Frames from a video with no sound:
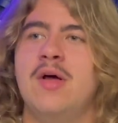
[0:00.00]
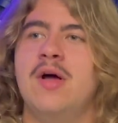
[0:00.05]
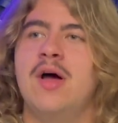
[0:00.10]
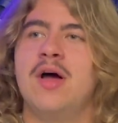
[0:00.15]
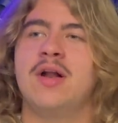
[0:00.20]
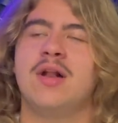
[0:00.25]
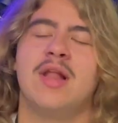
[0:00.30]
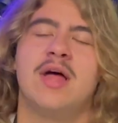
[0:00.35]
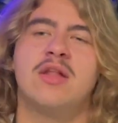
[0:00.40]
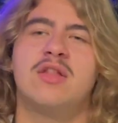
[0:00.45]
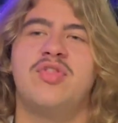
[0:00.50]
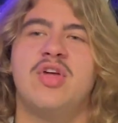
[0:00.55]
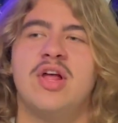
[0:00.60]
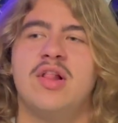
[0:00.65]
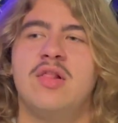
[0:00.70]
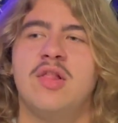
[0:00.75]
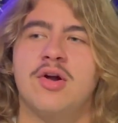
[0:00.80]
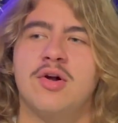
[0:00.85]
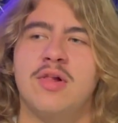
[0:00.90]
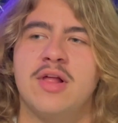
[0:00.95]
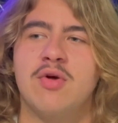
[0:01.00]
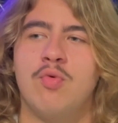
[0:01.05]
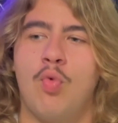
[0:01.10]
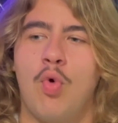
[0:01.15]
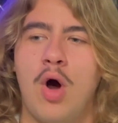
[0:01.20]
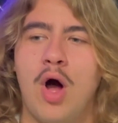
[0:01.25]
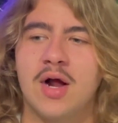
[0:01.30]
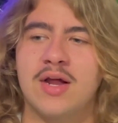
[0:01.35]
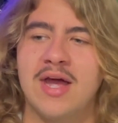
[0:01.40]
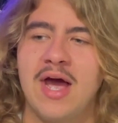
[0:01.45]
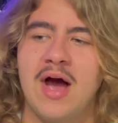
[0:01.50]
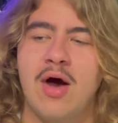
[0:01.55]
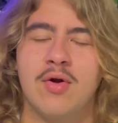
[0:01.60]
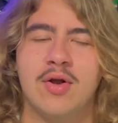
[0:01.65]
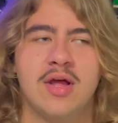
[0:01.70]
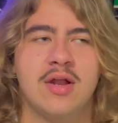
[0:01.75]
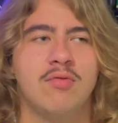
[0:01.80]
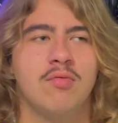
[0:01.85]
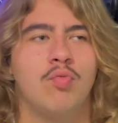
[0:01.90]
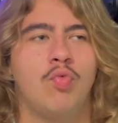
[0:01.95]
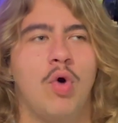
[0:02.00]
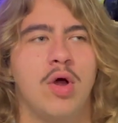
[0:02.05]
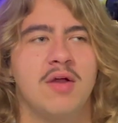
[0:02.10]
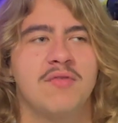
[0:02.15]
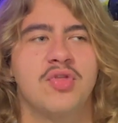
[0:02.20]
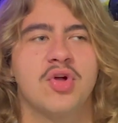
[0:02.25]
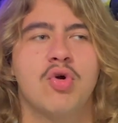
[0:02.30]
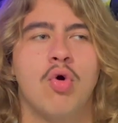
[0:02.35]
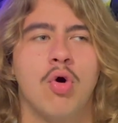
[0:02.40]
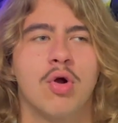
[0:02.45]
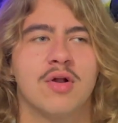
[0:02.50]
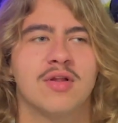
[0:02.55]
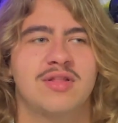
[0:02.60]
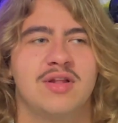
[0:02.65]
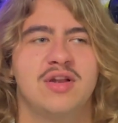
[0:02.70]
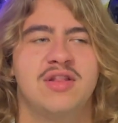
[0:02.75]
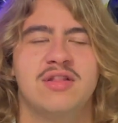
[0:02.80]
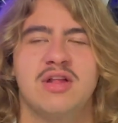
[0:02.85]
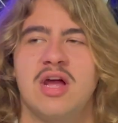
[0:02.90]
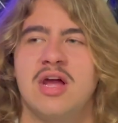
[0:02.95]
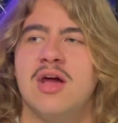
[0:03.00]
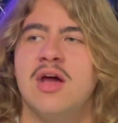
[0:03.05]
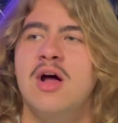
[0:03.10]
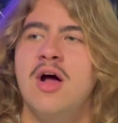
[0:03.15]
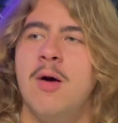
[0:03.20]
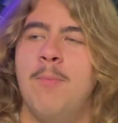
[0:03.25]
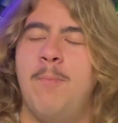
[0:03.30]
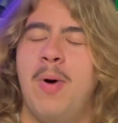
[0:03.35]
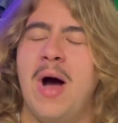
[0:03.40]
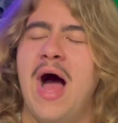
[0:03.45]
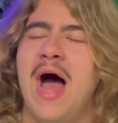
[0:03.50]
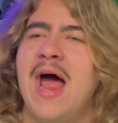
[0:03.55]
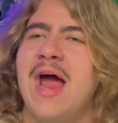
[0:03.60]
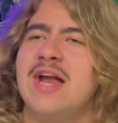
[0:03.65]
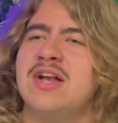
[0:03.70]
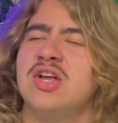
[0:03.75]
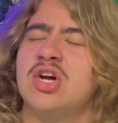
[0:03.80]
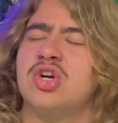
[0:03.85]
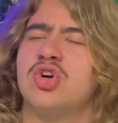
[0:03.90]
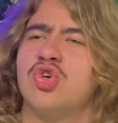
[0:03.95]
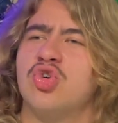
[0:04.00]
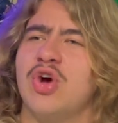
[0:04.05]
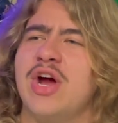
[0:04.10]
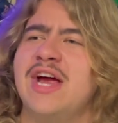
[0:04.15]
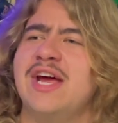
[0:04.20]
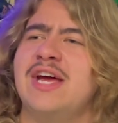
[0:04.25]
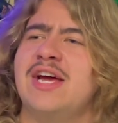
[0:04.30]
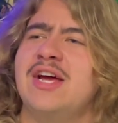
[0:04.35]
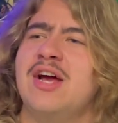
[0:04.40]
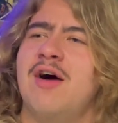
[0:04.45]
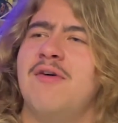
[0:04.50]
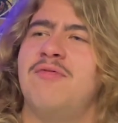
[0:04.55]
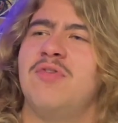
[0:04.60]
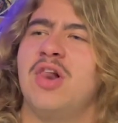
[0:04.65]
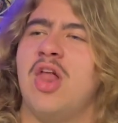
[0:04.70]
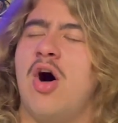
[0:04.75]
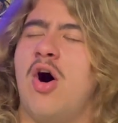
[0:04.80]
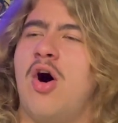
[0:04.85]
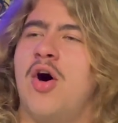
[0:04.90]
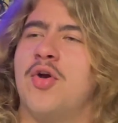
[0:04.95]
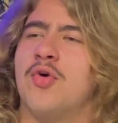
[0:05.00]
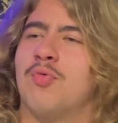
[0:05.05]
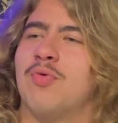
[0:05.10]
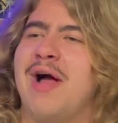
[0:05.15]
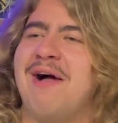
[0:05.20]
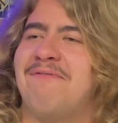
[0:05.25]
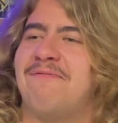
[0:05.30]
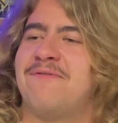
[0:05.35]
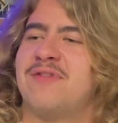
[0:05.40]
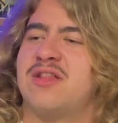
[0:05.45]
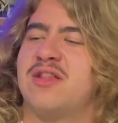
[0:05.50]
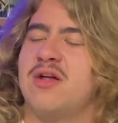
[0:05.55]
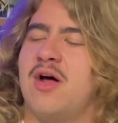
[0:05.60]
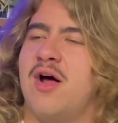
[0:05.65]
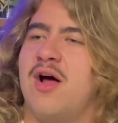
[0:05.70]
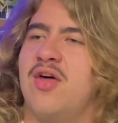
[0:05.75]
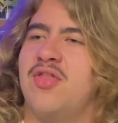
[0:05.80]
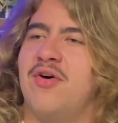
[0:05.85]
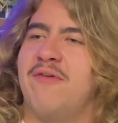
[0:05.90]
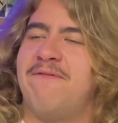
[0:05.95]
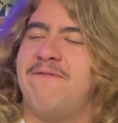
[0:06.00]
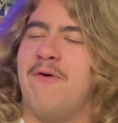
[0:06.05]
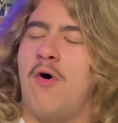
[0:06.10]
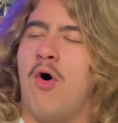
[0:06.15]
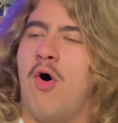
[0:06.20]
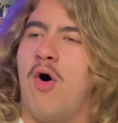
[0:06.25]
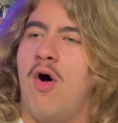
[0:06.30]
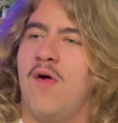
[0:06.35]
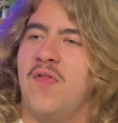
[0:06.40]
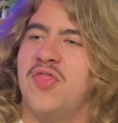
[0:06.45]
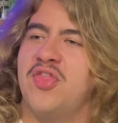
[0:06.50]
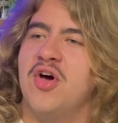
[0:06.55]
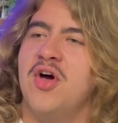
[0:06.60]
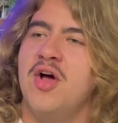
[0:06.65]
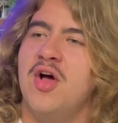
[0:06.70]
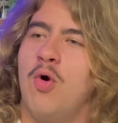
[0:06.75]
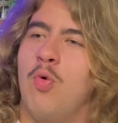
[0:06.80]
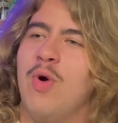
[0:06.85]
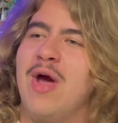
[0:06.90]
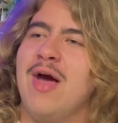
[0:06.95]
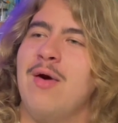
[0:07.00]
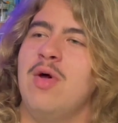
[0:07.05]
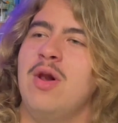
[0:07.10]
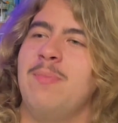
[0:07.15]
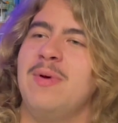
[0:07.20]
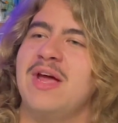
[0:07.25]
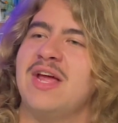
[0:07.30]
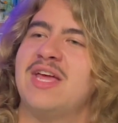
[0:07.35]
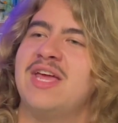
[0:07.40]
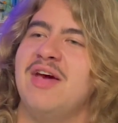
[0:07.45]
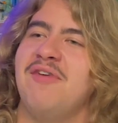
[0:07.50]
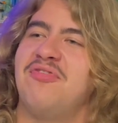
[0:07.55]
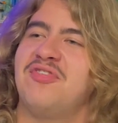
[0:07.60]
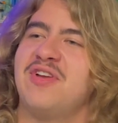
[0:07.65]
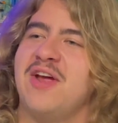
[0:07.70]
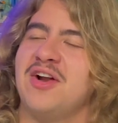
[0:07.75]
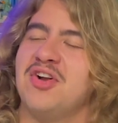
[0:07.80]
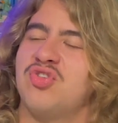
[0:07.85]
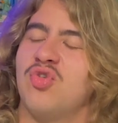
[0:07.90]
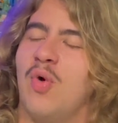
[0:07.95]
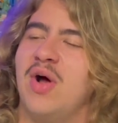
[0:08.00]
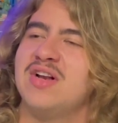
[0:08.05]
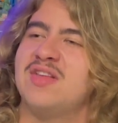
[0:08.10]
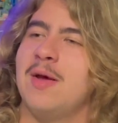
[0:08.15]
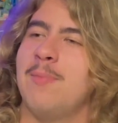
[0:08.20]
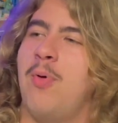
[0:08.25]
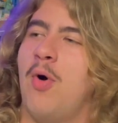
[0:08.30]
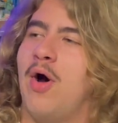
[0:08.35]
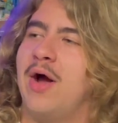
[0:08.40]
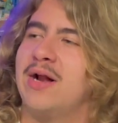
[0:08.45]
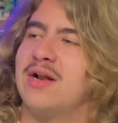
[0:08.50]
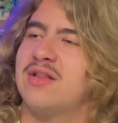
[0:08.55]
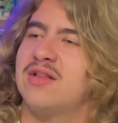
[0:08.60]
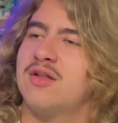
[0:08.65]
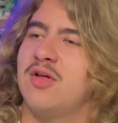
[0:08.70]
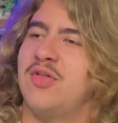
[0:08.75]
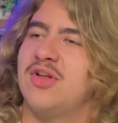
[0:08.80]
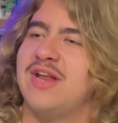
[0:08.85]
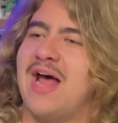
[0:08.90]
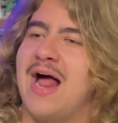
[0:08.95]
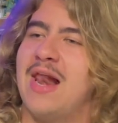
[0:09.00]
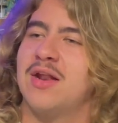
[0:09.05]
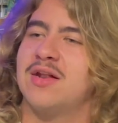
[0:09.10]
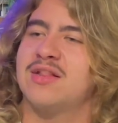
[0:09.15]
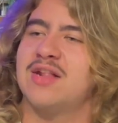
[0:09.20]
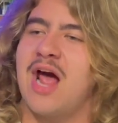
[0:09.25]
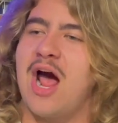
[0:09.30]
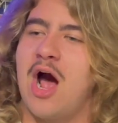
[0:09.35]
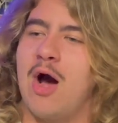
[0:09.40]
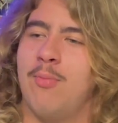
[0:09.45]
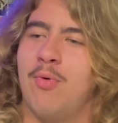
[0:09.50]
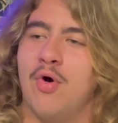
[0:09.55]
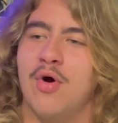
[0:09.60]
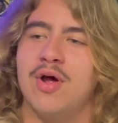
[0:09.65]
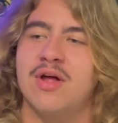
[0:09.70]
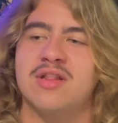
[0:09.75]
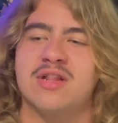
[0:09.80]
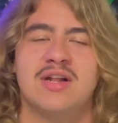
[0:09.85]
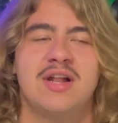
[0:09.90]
Unless they literally walk out in one of the quarters and say, by decree of Lord Refser the Fourth, we will be gifting 20 points to the Dallas Cowboys.